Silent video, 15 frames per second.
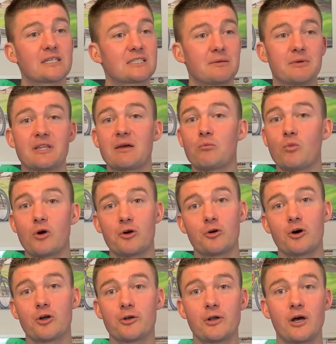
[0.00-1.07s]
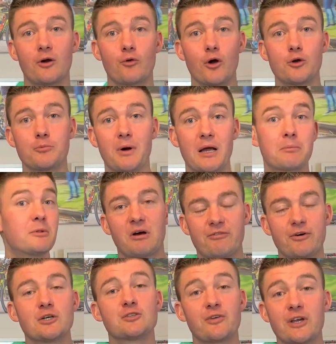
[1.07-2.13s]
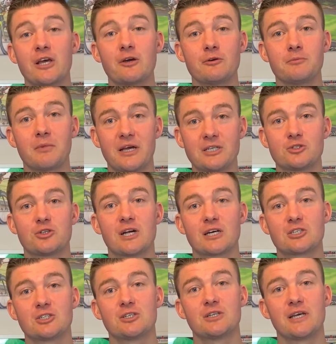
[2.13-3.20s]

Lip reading: some of them were on a road bike. My first video, my introduction